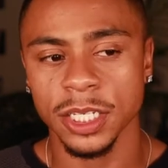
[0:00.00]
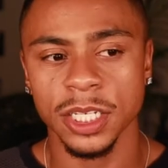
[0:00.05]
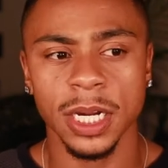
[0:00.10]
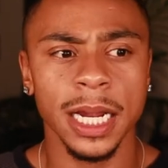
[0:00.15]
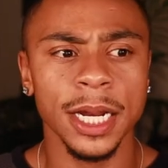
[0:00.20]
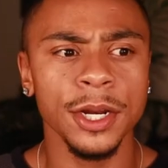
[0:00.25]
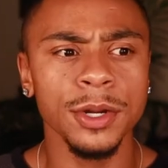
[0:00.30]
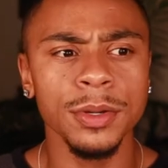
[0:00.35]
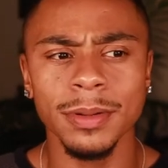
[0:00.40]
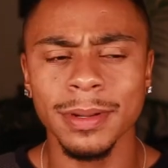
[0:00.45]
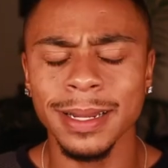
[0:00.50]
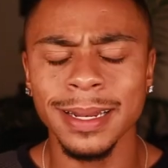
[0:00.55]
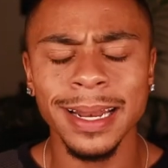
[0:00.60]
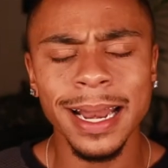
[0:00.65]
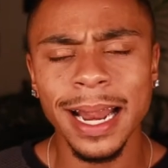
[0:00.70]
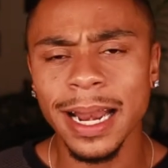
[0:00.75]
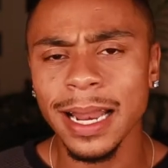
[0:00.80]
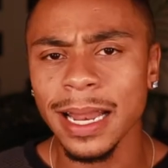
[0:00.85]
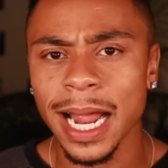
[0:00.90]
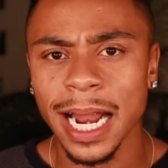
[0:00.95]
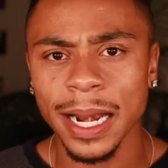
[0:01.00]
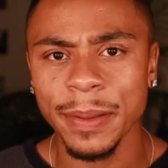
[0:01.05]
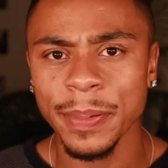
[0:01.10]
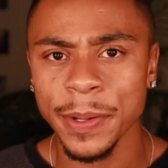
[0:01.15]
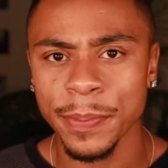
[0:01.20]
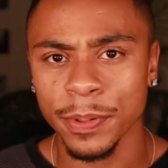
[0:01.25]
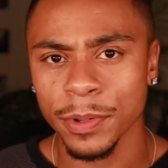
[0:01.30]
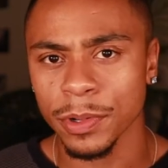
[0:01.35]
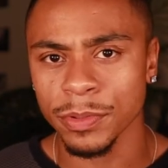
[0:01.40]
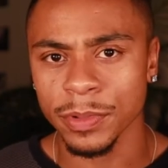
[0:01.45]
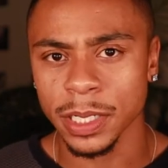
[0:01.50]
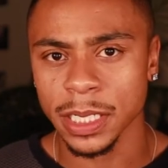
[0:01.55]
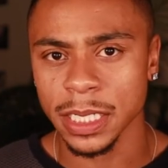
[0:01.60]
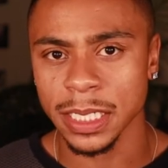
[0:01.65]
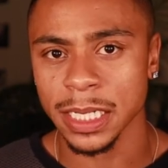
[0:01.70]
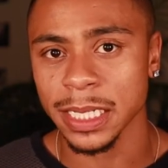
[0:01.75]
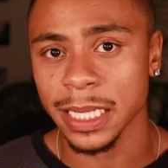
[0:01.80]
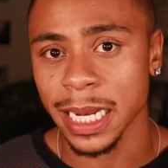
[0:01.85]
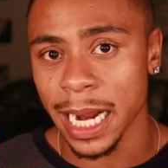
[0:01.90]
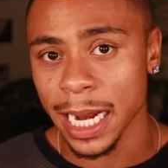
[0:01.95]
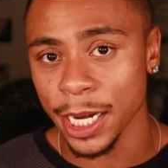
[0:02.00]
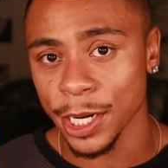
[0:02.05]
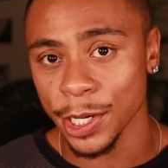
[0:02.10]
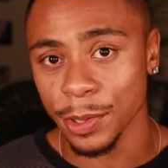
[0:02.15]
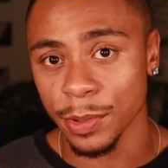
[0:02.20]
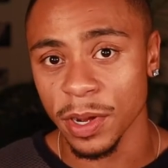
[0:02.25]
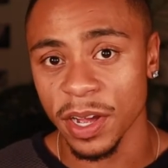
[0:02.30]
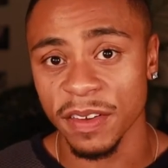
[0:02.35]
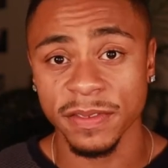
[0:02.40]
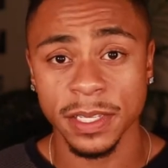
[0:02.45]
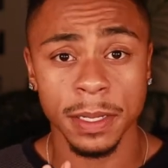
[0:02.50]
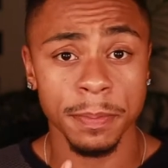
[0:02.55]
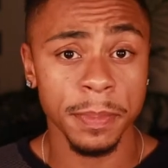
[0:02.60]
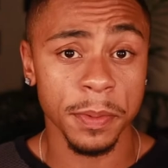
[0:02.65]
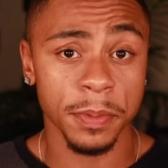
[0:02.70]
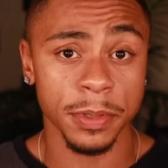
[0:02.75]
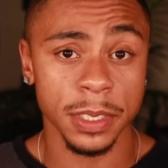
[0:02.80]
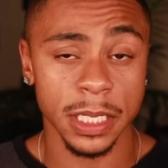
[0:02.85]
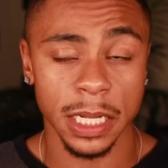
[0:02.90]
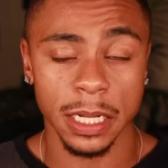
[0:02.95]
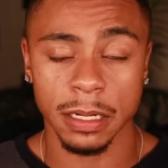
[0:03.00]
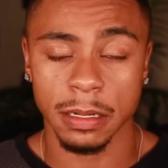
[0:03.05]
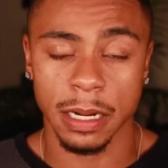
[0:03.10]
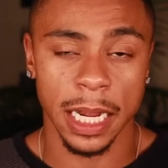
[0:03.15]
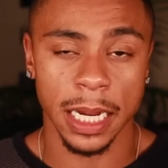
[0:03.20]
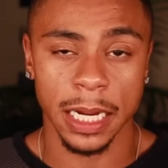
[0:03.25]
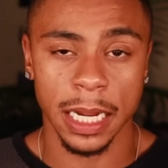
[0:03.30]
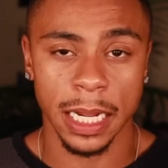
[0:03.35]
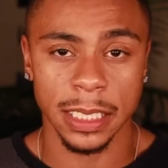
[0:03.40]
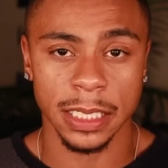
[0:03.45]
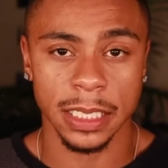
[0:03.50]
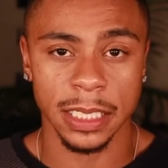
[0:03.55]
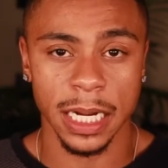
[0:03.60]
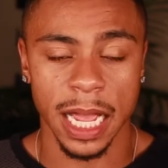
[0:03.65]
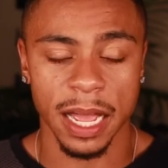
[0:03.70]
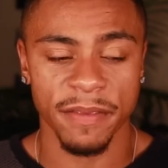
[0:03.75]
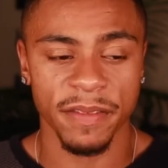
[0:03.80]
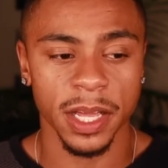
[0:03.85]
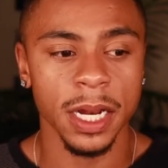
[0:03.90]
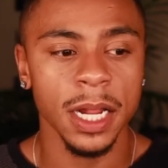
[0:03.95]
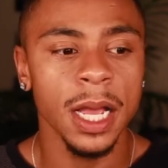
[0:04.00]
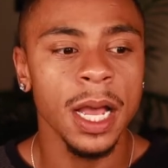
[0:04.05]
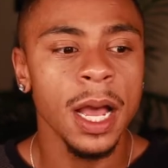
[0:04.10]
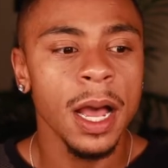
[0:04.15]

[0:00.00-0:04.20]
And I knew not a lot of people really did that I knew of. Some people did. I didn't have it.